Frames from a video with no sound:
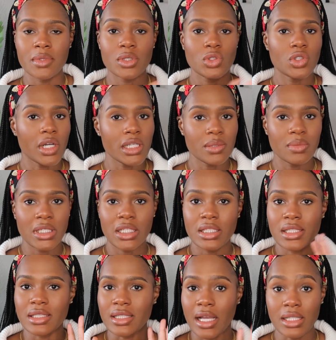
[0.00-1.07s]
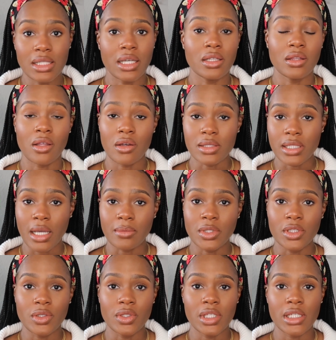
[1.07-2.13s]
Trust me, it does not take a long time to
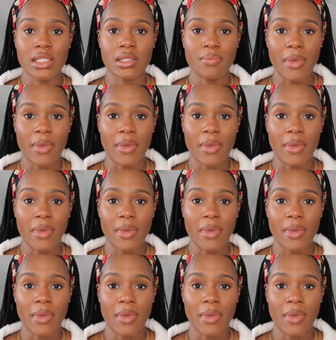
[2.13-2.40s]
do this.